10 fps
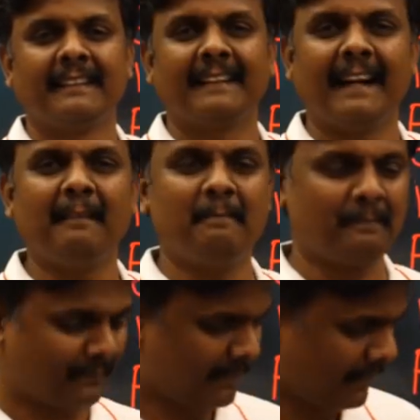
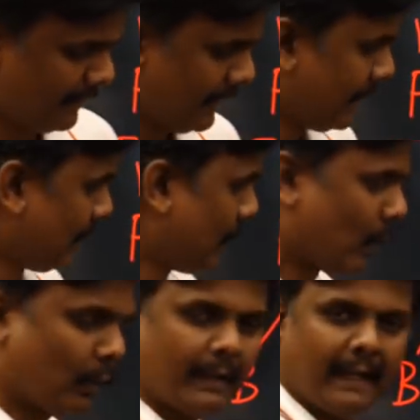Yeah?
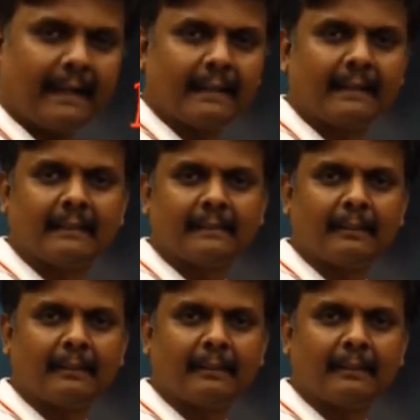Okay.